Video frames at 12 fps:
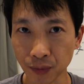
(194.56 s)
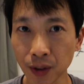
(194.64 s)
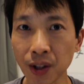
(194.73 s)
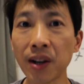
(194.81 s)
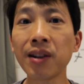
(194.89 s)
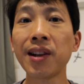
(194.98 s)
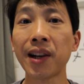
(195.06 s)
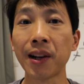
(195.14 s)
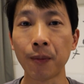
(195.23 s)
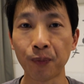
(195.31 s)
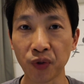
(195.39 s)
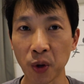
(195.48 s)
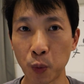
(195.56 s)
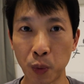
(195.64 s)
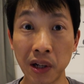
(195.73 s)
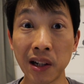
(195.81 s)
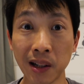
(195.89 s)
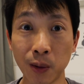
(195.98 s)
they're like
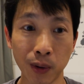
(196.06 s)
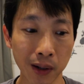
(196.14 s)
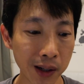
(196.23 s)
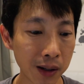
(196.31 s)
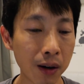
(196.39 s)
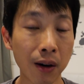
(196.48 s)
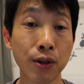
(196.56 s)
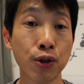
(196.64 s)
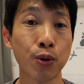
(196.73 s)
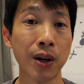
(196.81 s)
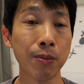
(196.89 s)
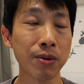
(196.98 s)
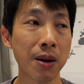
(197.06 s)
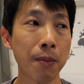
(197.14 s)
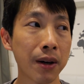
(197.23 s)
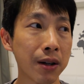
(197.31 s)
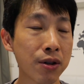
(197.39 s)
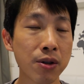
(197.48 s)
really, really large grapes
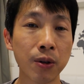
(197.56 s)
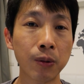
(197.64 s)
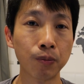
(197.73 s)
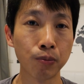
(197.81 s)
compared to